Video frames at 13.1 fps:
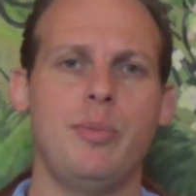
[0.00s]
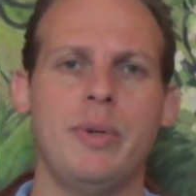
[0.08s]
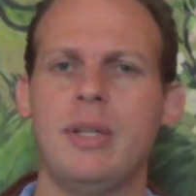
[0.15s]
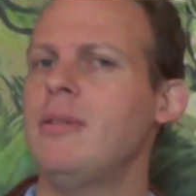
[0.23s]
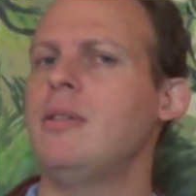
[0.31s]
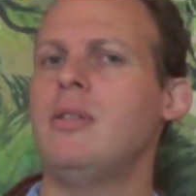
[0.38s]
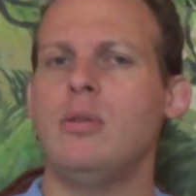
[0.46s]

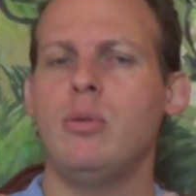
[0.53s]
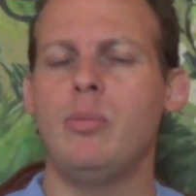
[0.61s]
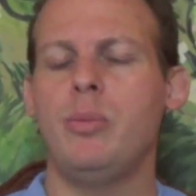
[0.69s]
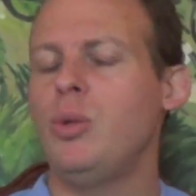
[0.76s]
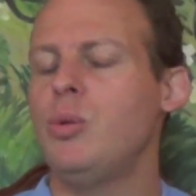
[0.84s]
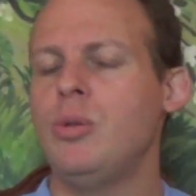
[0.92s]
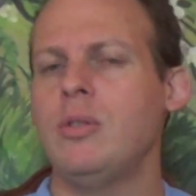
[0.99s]
but you'll
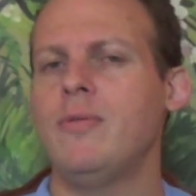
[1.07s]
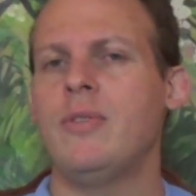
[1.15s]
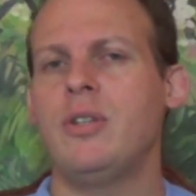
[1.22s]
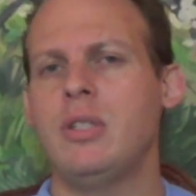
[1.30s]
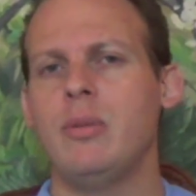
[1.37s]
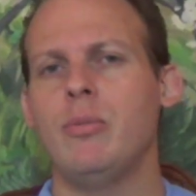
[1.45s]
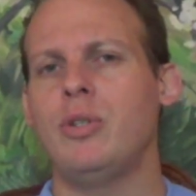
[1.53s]
be doing
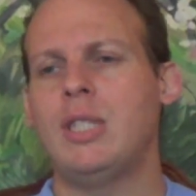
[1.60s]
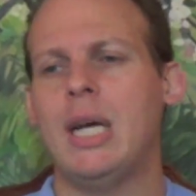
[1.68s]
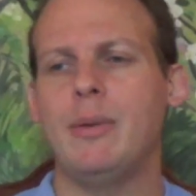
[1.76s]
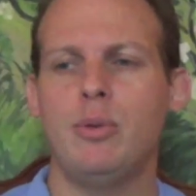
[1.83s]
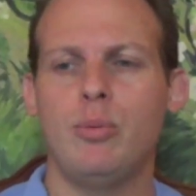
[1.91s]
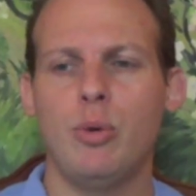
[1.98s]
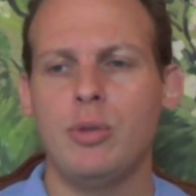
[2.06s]
very similar
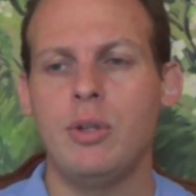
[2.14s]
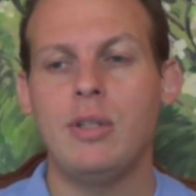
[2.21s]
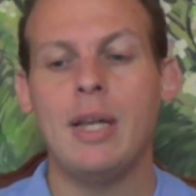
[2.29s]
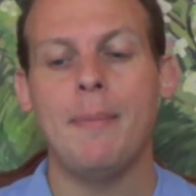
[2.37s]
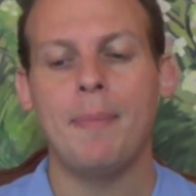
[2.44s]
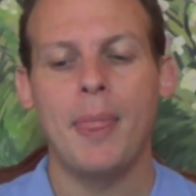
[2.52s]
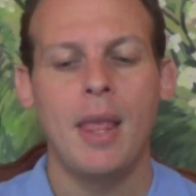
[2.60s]
jobs most of the
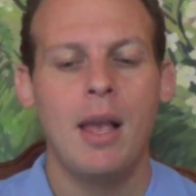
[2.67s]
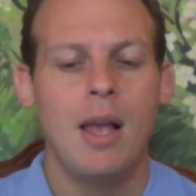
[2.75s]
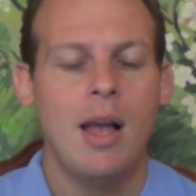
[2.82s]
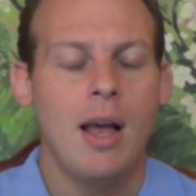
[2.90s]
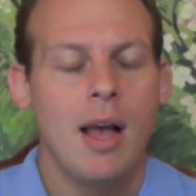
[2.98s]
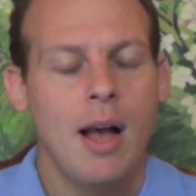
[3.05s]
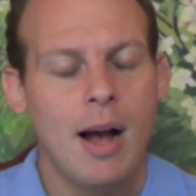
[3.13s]

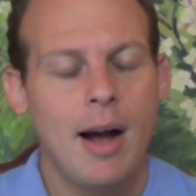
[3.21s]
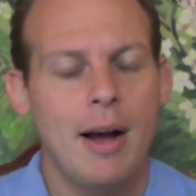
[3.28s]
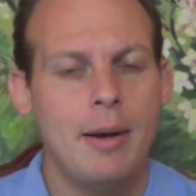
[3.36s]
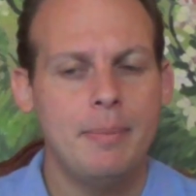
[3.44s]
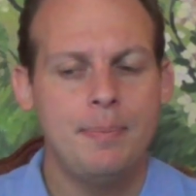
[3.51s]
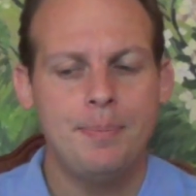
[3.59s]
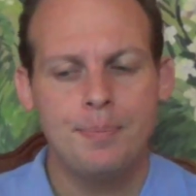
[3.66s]

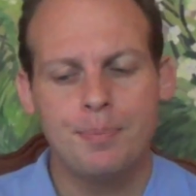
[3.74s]
time.